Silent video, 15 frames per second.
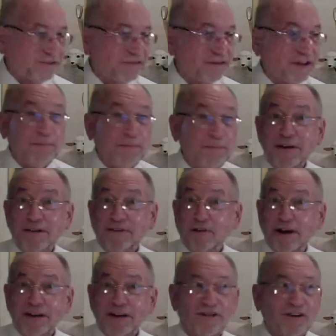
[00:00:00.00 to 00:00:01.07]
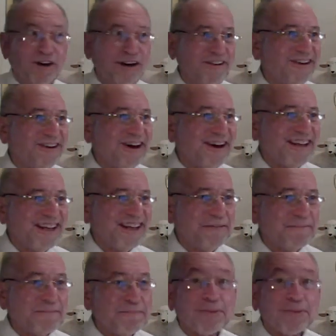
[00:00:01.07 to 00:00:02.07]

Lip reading: sleeping before I start talking.